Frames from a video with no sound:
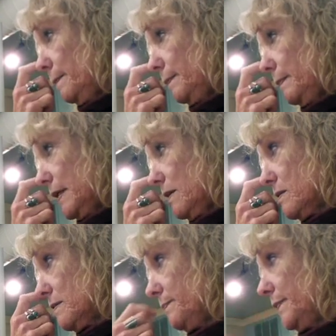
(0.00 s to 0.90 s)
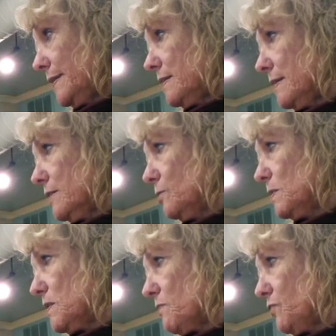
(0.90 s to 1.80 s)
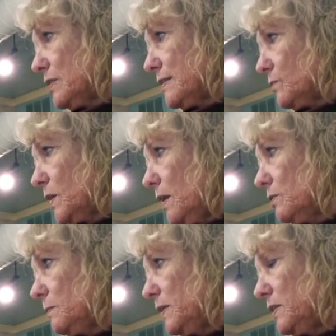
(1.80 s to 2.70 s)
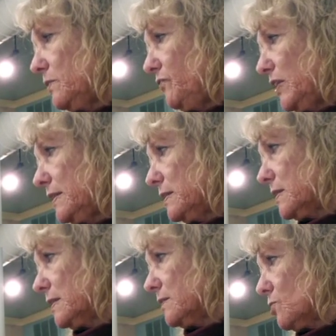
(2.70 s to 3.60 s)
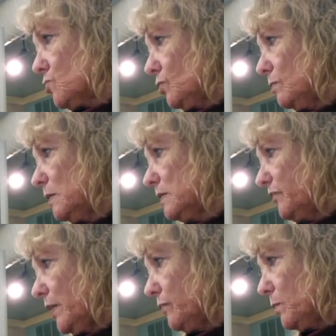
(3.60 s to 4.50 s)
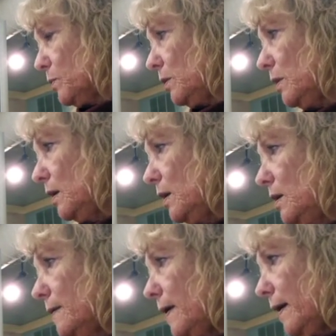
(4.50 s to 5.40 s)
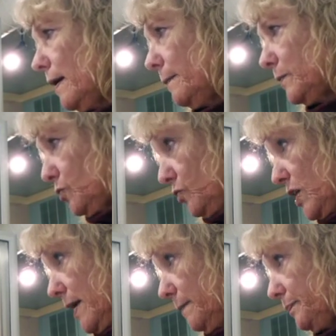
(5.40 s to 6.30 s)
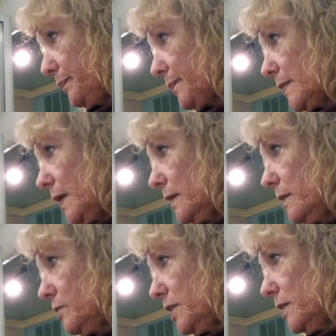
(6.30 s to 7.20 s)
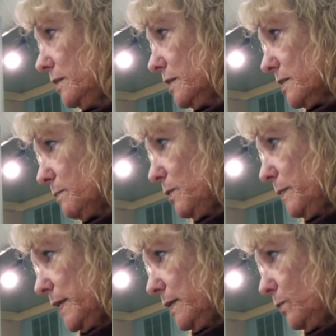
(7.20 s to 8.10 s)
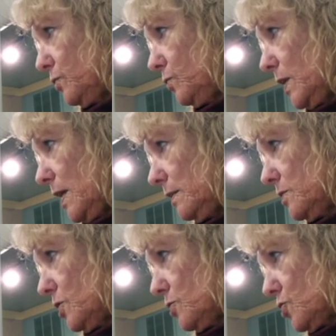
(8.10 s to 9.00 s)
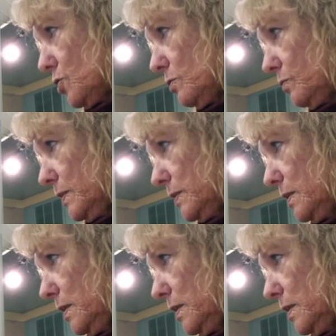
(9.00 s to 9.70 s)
because it says here, Mrs. Fritz is regarded by the defendants as the juror most favorable to them. An articulate suburbanite with 2 college-age children.